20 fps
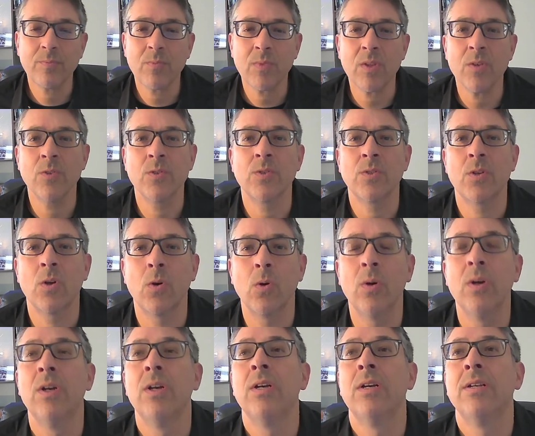
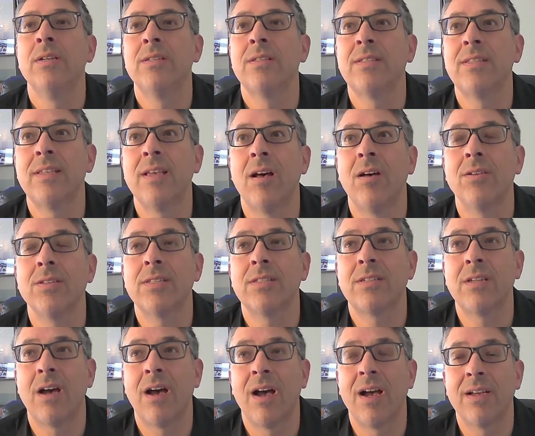So sell
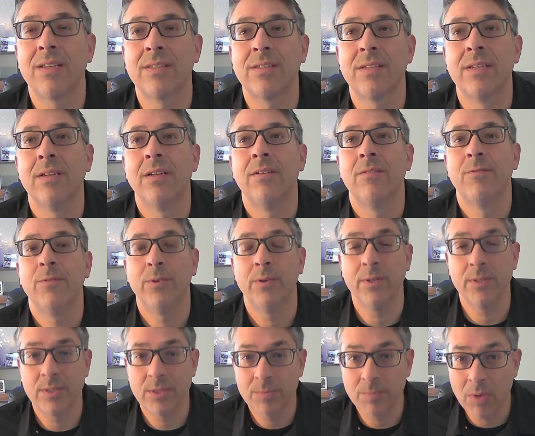stocks for
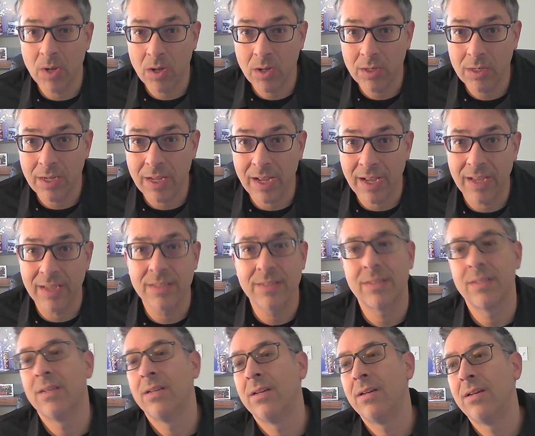a small
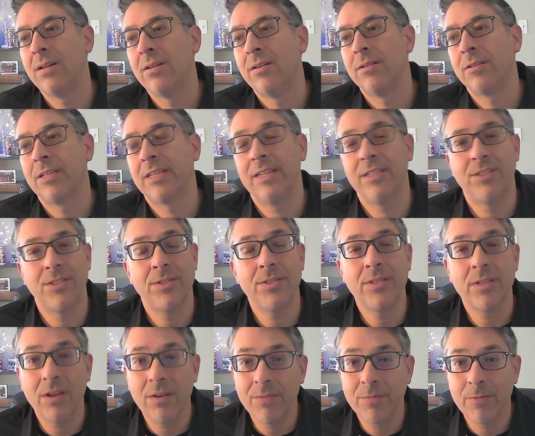loss. Put a
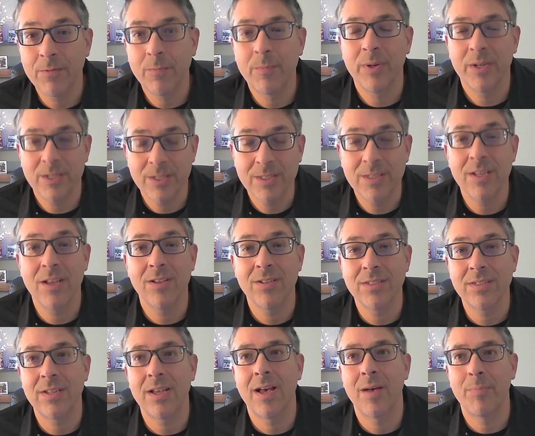sell
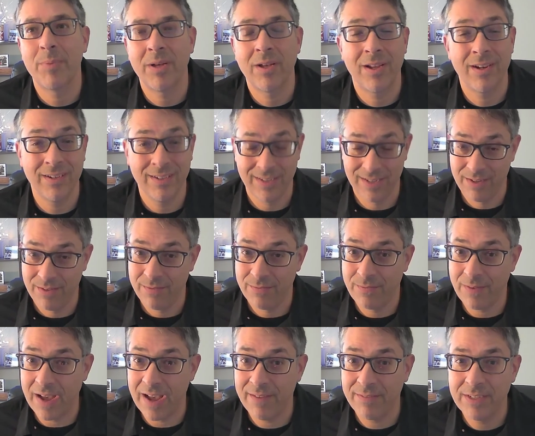stop on
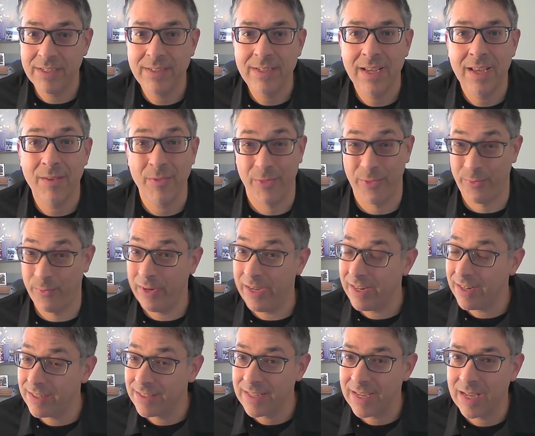3 to
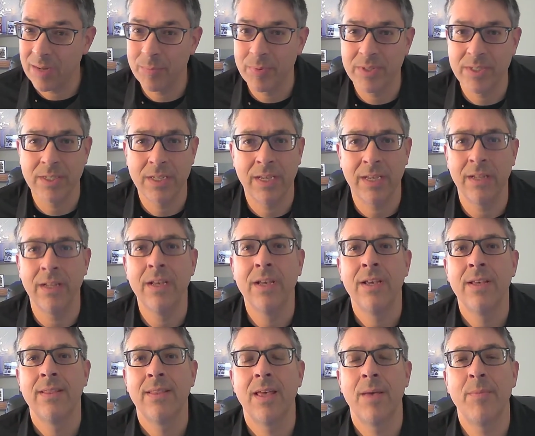10%.
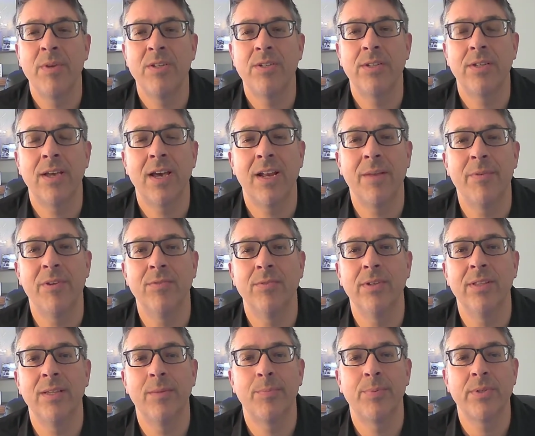That means you got to be
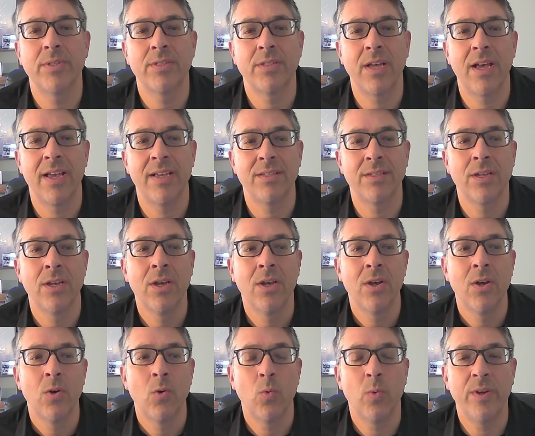really precise
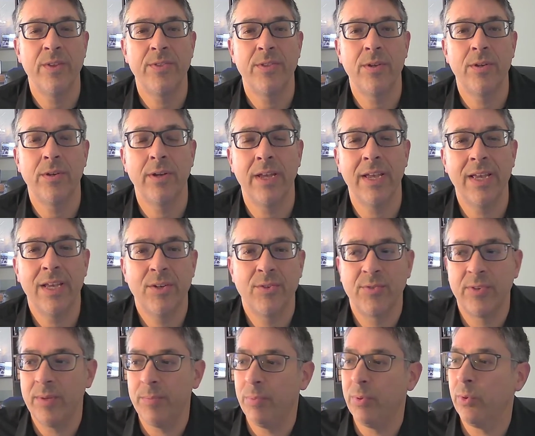with your
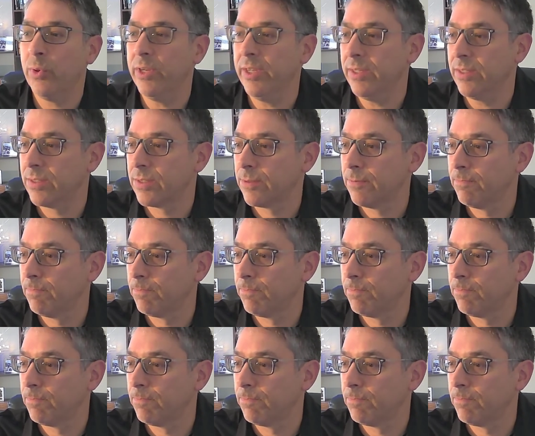entry points.